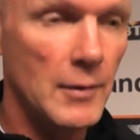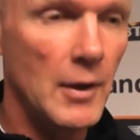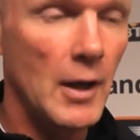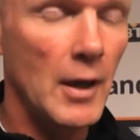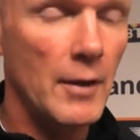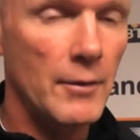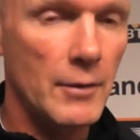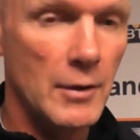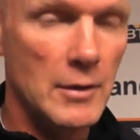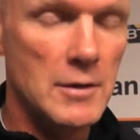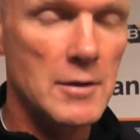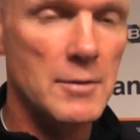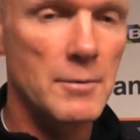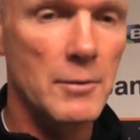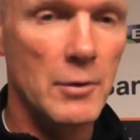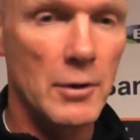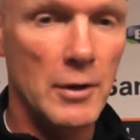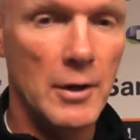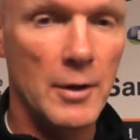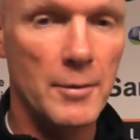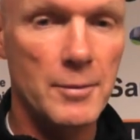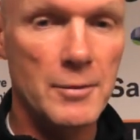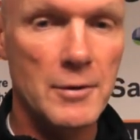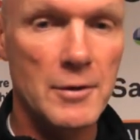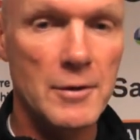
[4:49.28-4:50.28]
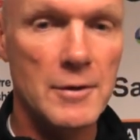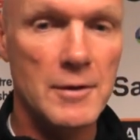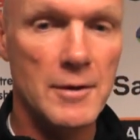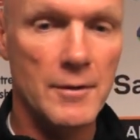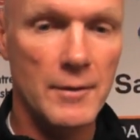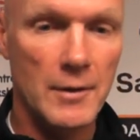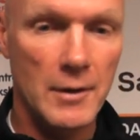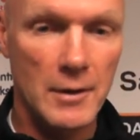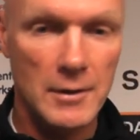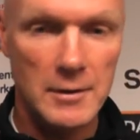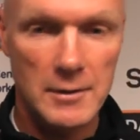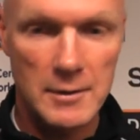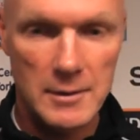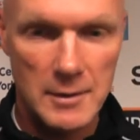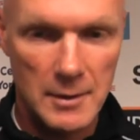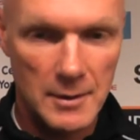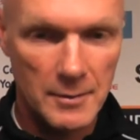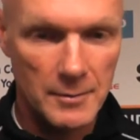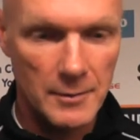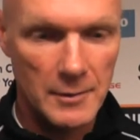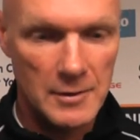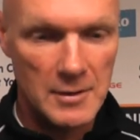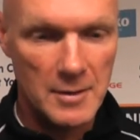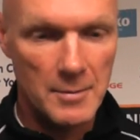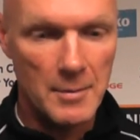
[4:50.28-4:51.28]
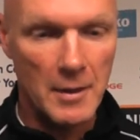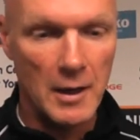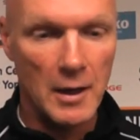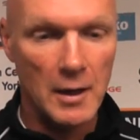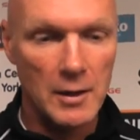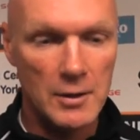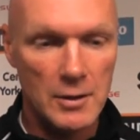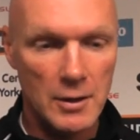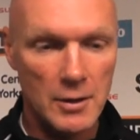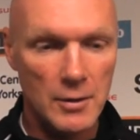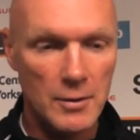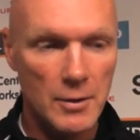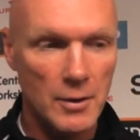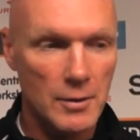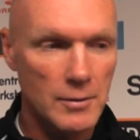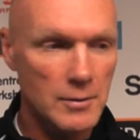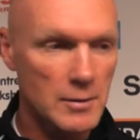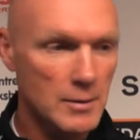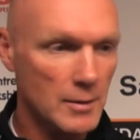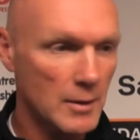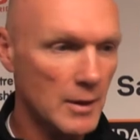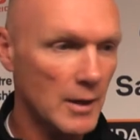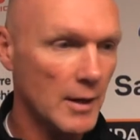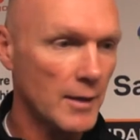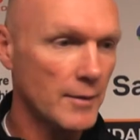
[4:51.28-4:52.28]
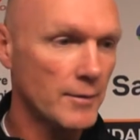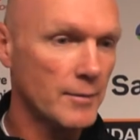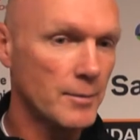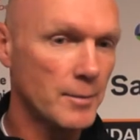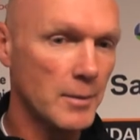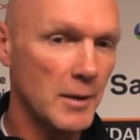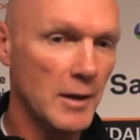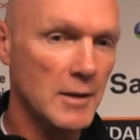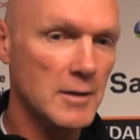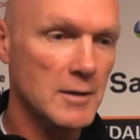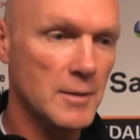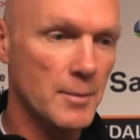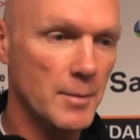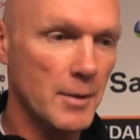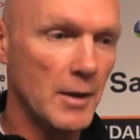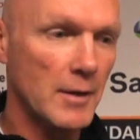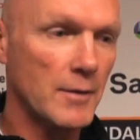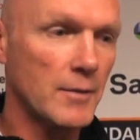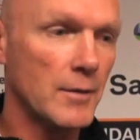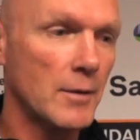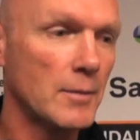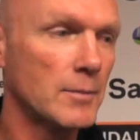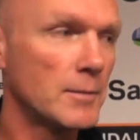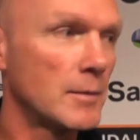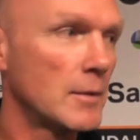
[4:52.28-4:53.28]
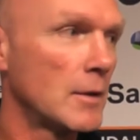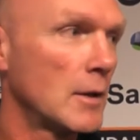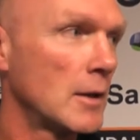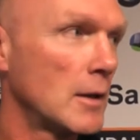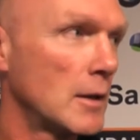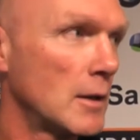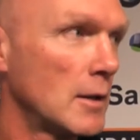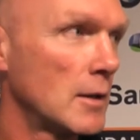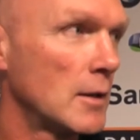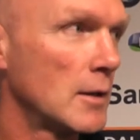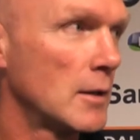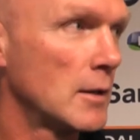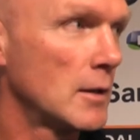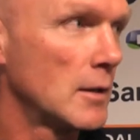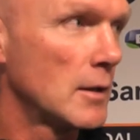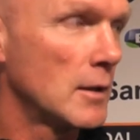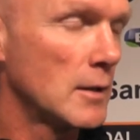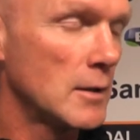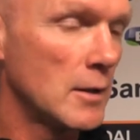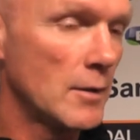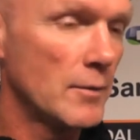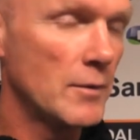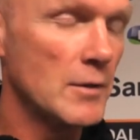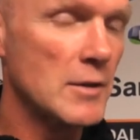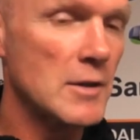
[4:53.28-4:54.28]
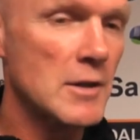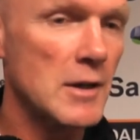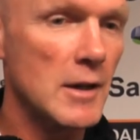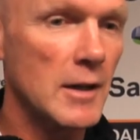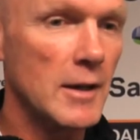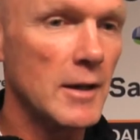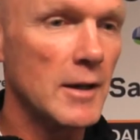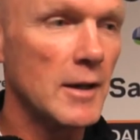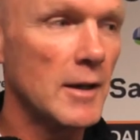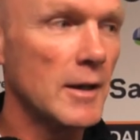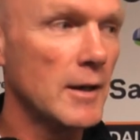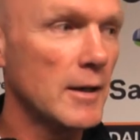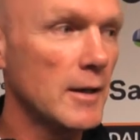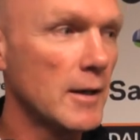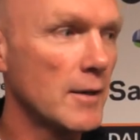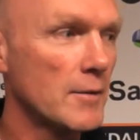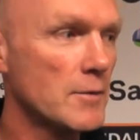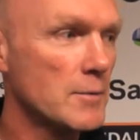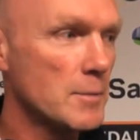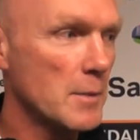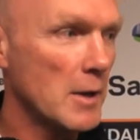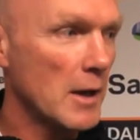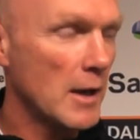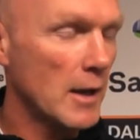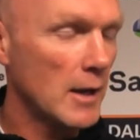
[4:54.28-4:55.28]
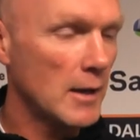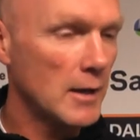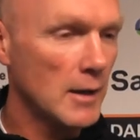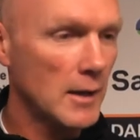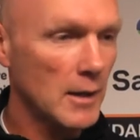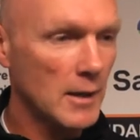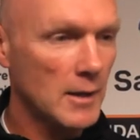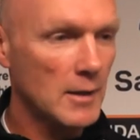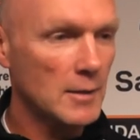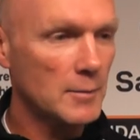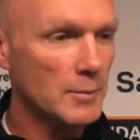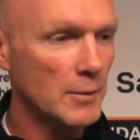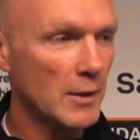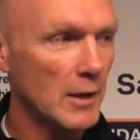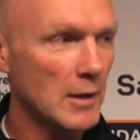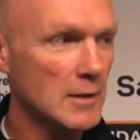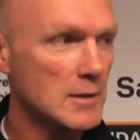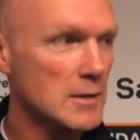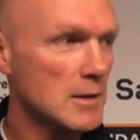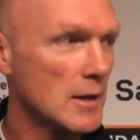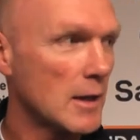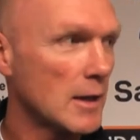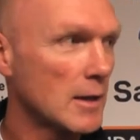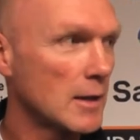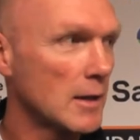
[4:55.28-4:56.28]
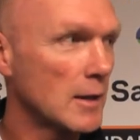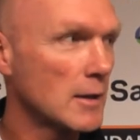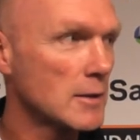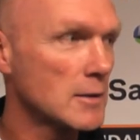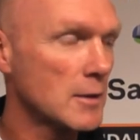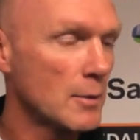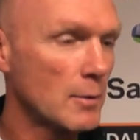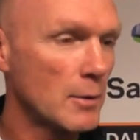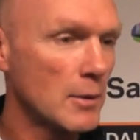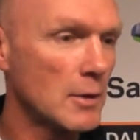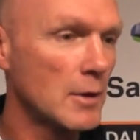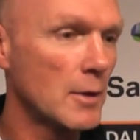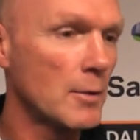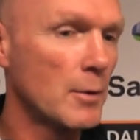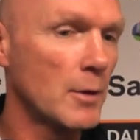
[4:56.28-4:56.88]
Yeah, I've got some good options. I've got, as a manager, you always want to have a place to pick from. It obviously gives me a headache, but that's the headaches I want.